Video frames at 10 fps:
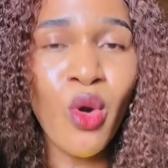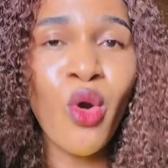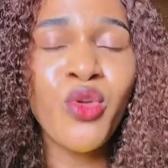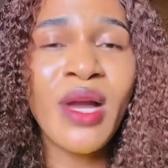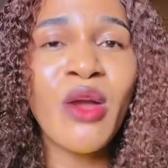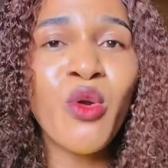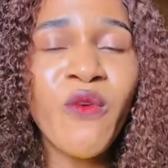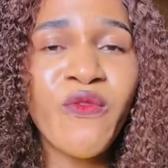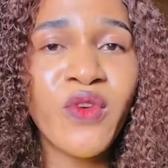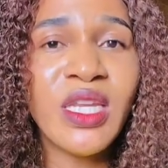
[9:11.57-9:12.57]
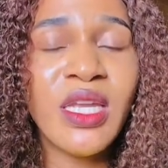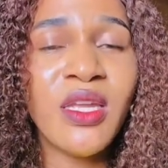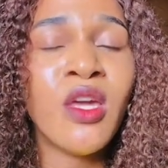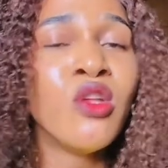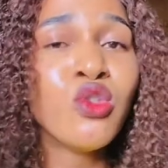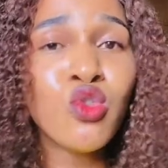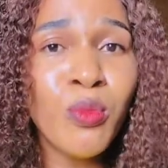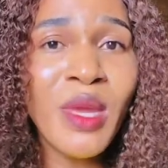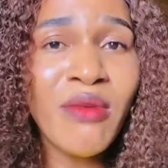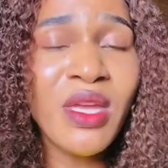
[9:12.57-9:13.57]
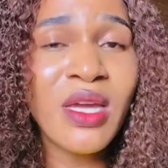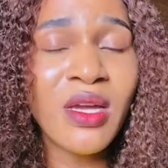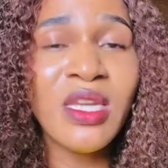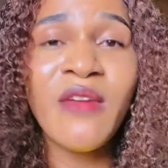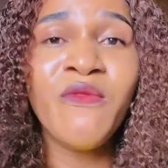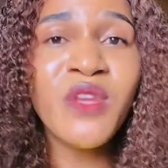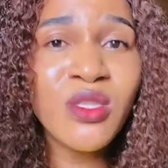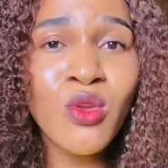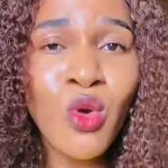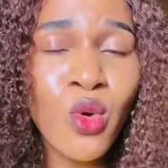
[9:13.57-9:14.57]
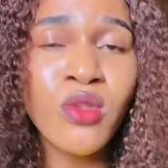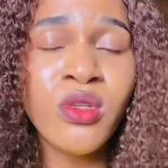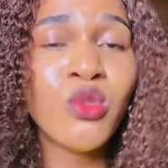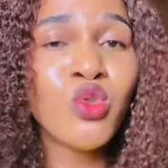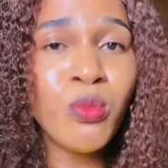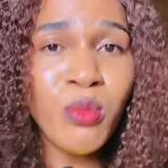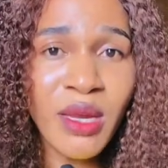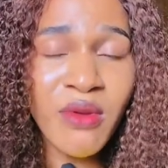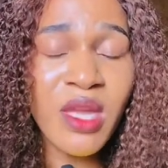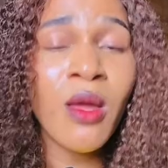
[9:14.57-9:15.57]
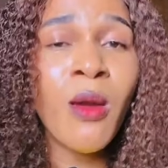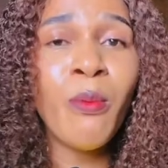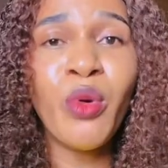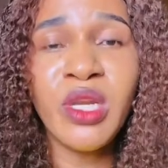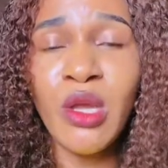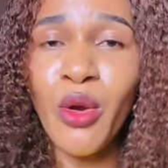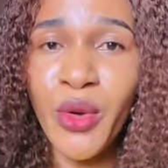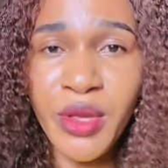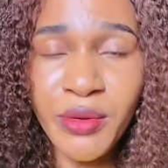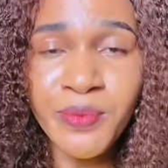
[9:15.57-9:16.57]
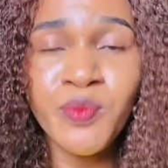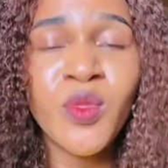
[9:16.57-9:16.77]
or you can go for the Vit Gold turmeric body oil.